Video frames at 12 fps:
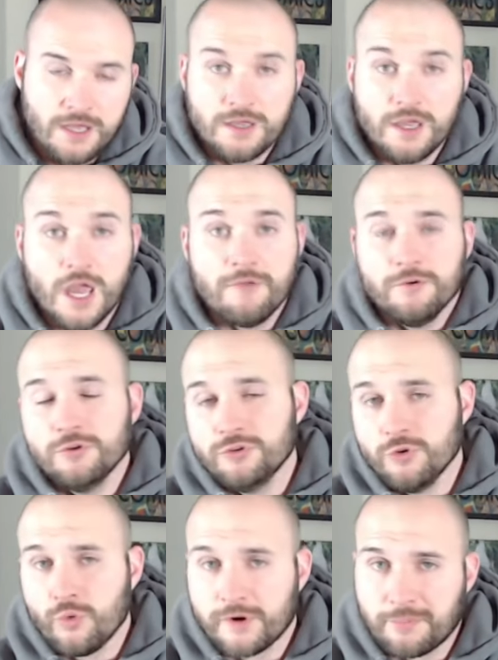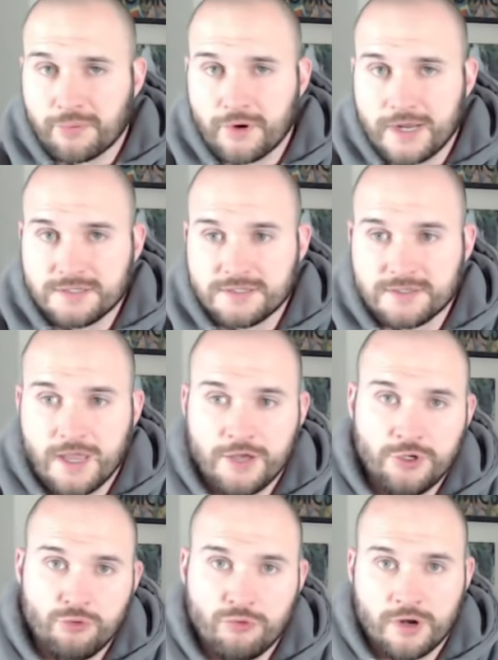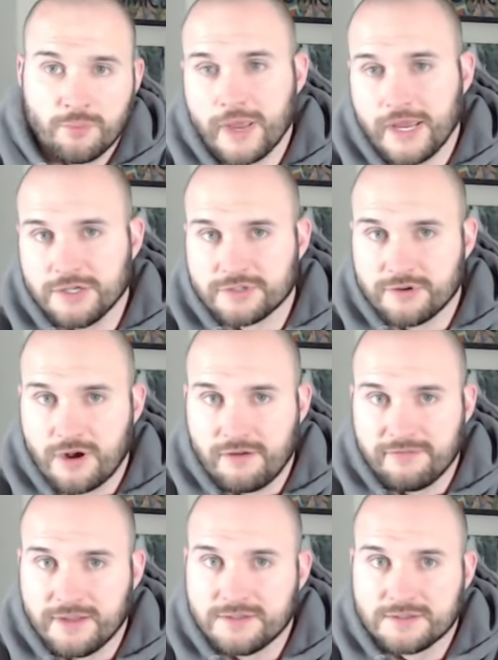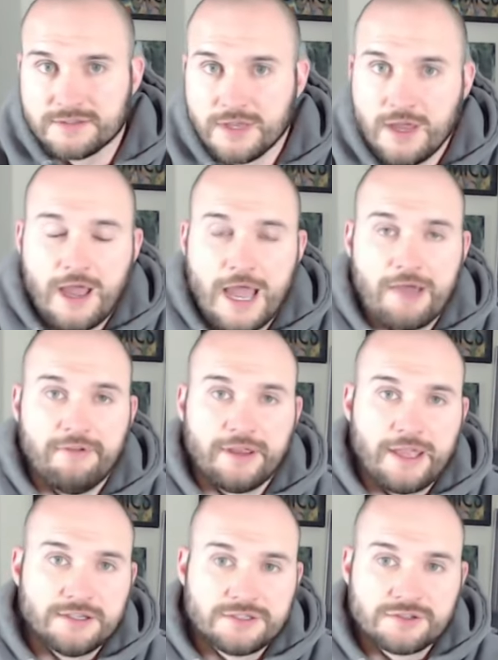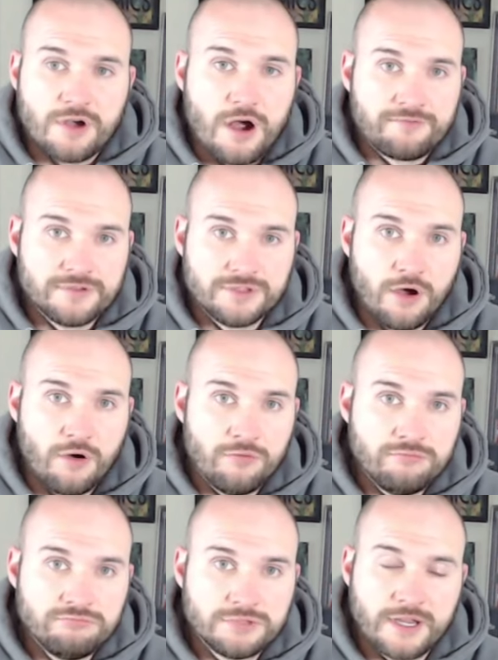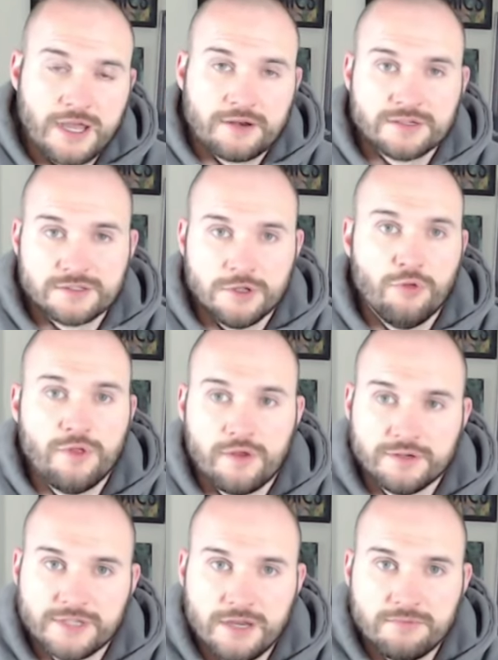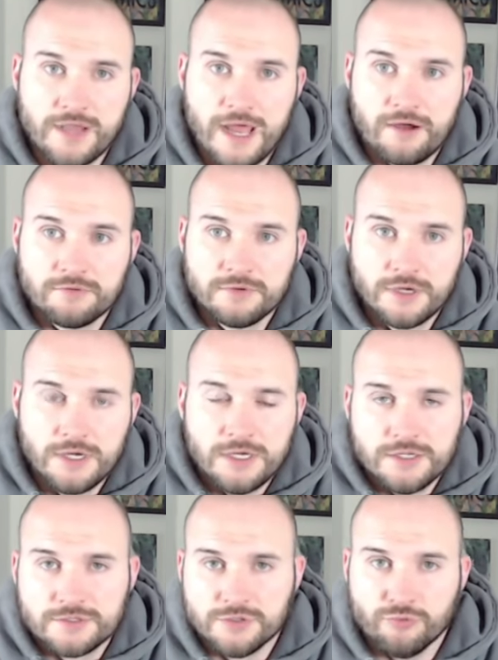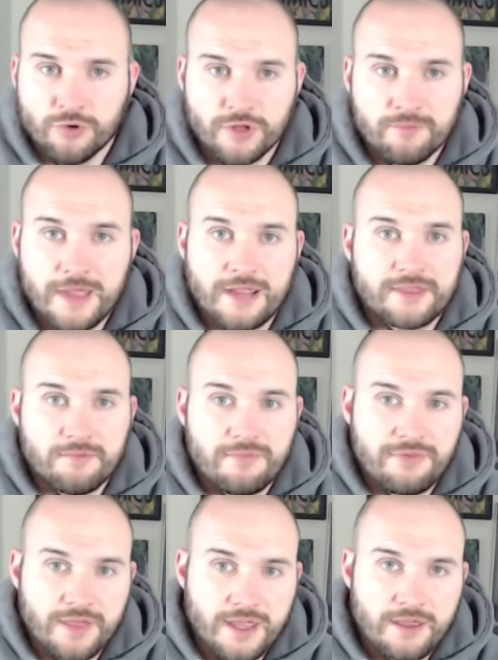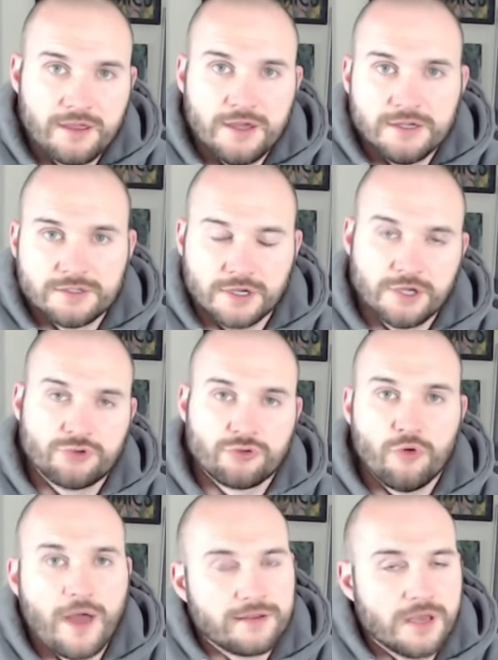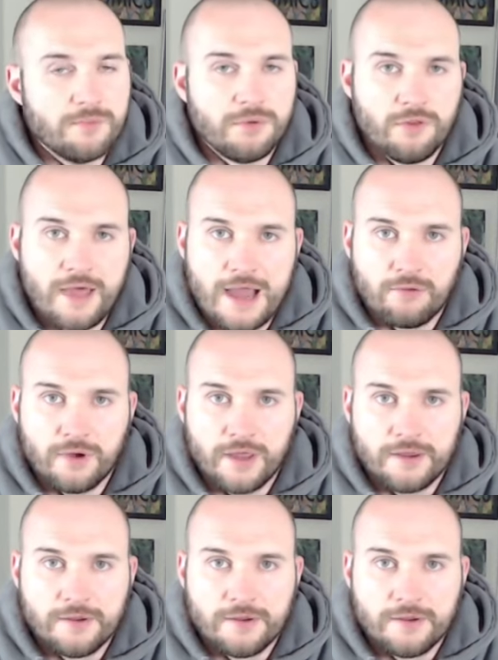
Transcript: If you do want to press and you run a patient offense, having a soft zone to kind of slow the other team down, to really make them think, to control that tempo that way.